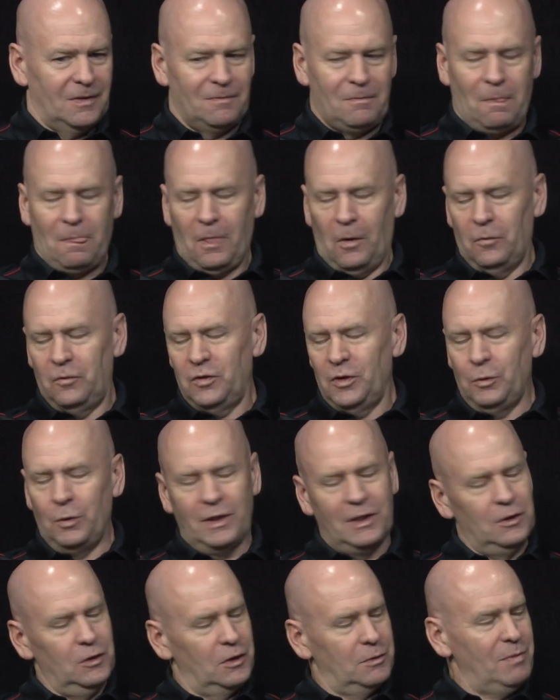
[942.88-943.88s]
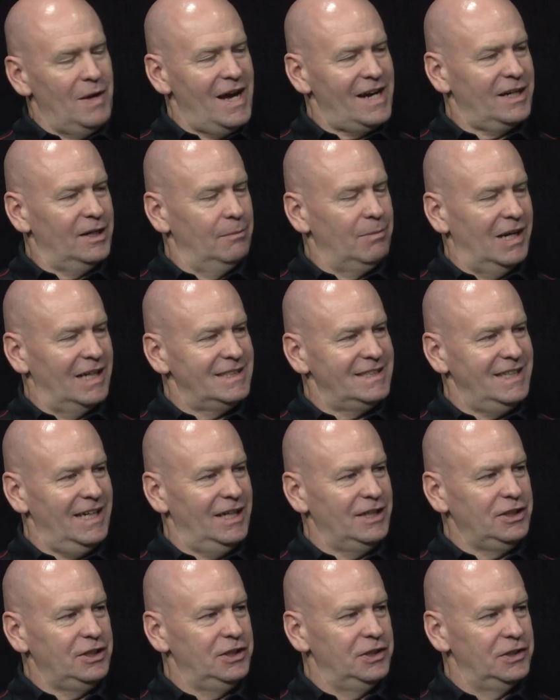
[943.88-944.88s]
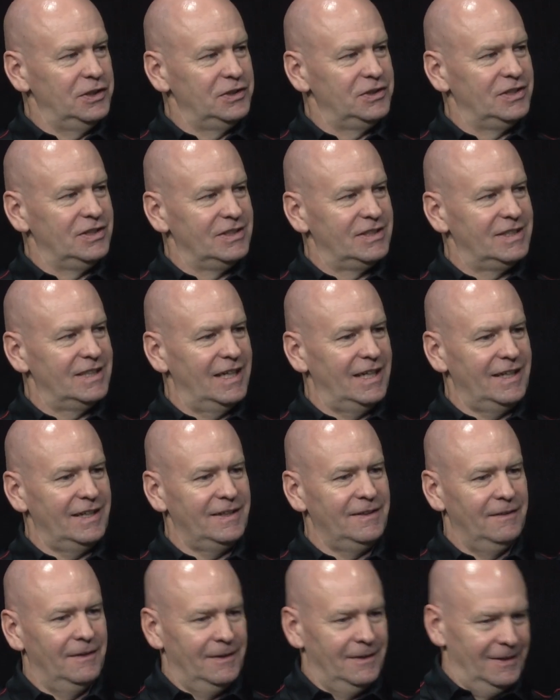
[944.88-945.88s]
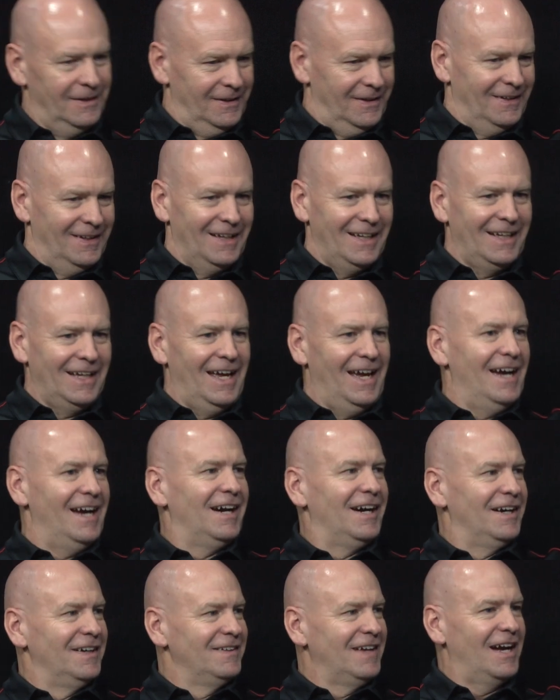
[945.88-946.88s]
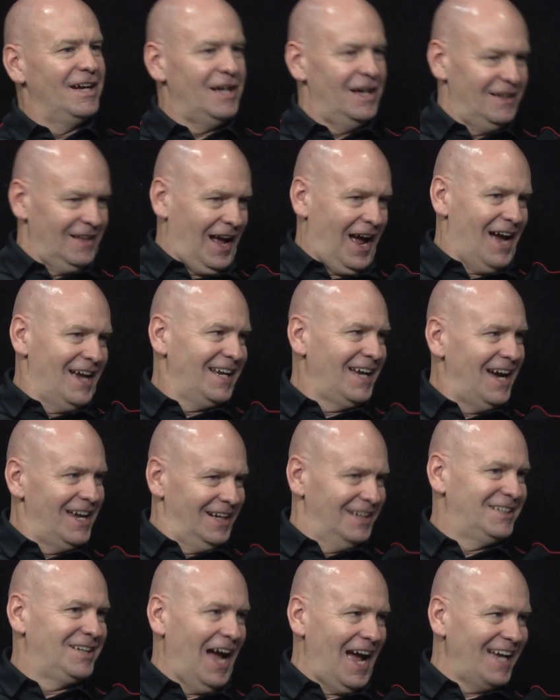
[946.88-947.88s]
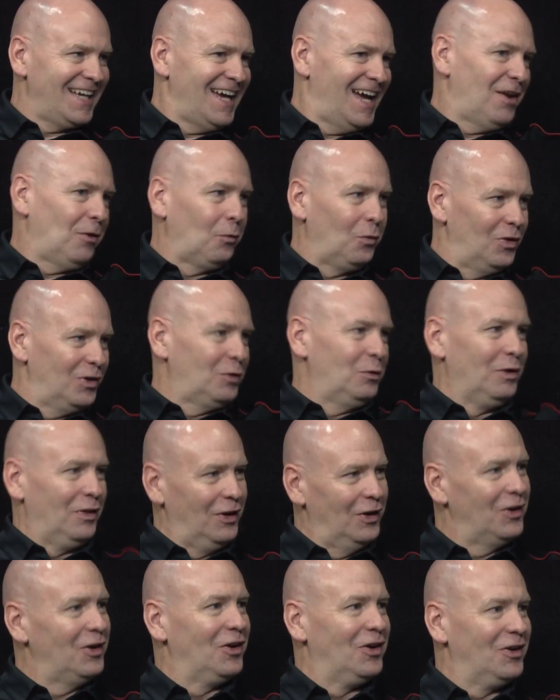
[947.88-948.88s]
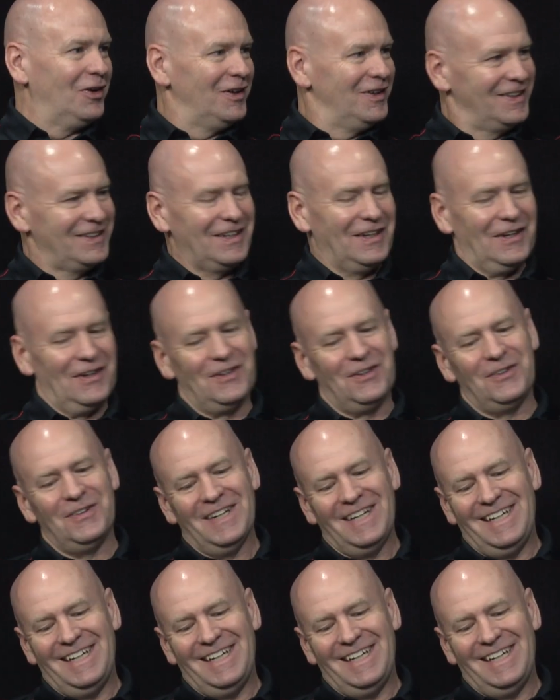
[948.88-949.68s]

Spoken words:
hopefully we can look back in about 10 years and say, yeah, I gotta work with her, you know,